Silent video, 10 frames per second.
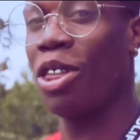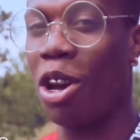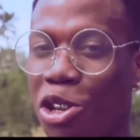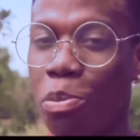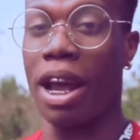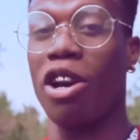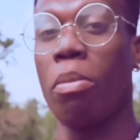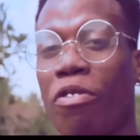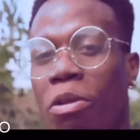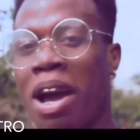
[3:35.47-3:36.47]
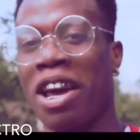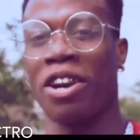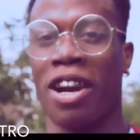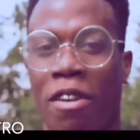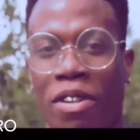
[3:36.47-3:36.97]
Those of you may know me from my
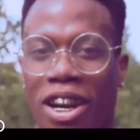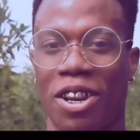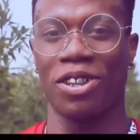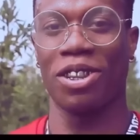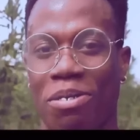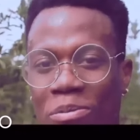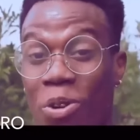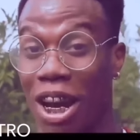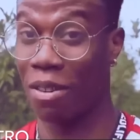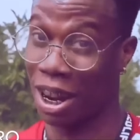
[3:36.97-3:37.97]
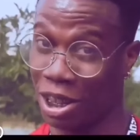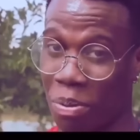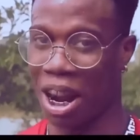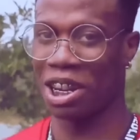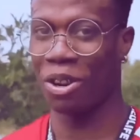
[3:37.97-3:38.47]
internet videos. Well, I've got a
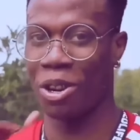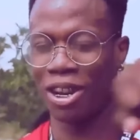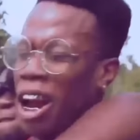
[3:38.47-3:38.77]
surprise for you.